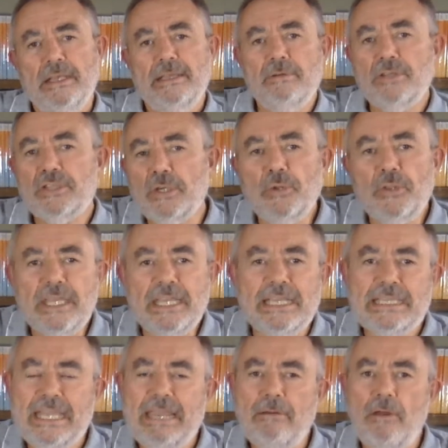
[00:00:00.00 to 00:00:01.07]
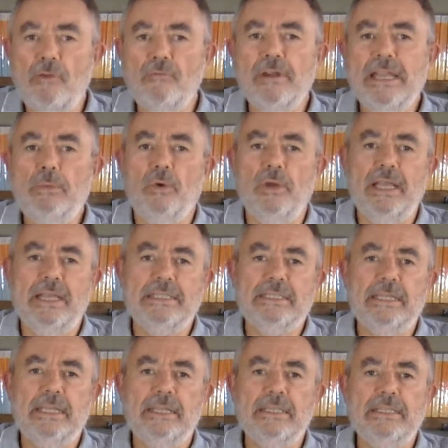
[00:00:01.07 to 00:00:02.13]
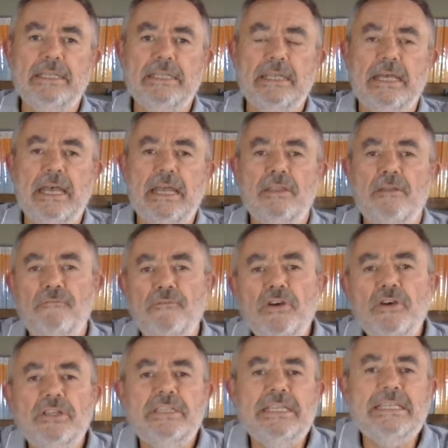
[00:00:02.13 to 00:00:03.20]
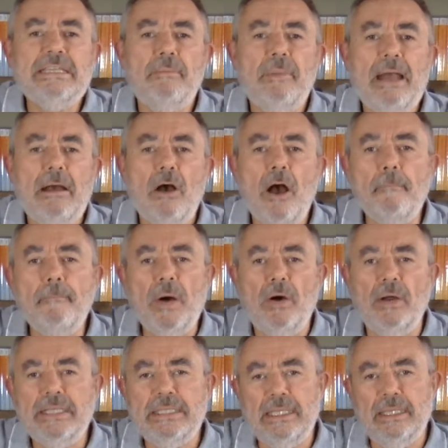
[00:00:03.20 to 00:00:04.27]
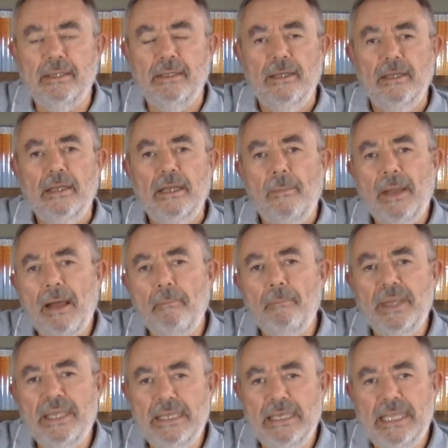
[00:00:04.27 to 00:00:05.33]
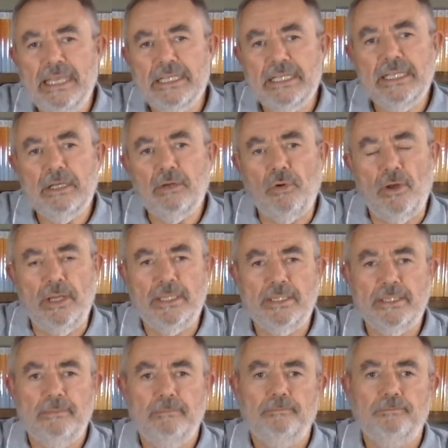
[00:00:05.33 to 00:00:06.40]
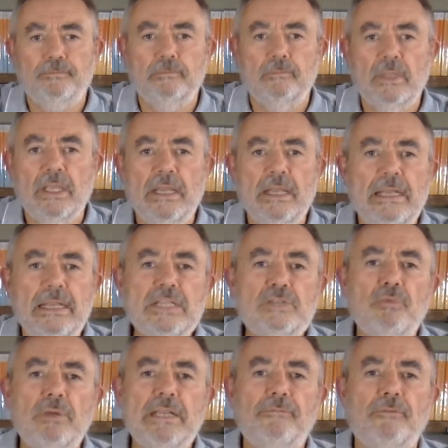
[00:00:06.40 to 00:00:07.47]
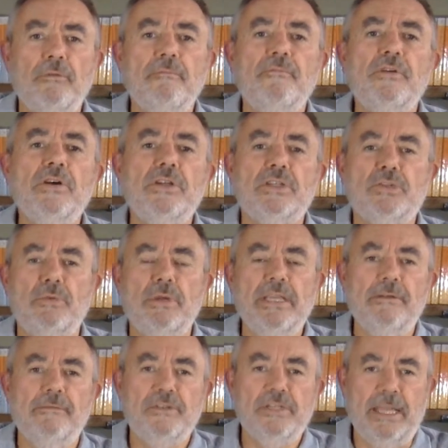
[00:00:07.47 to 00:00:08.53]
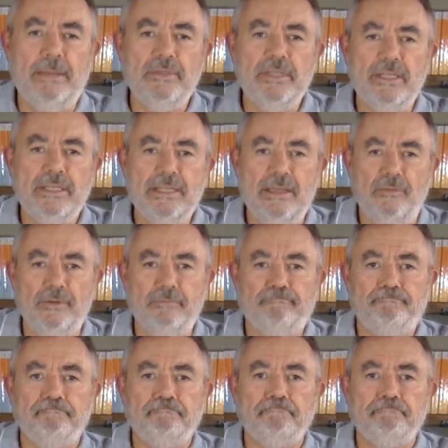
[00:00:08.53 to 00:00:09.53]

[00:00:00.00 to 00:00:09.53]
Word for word: There are two things here I really want us to consider, and the first is about abiding, about being hidden in Christ. Let's read from verse 3 of chapter 7.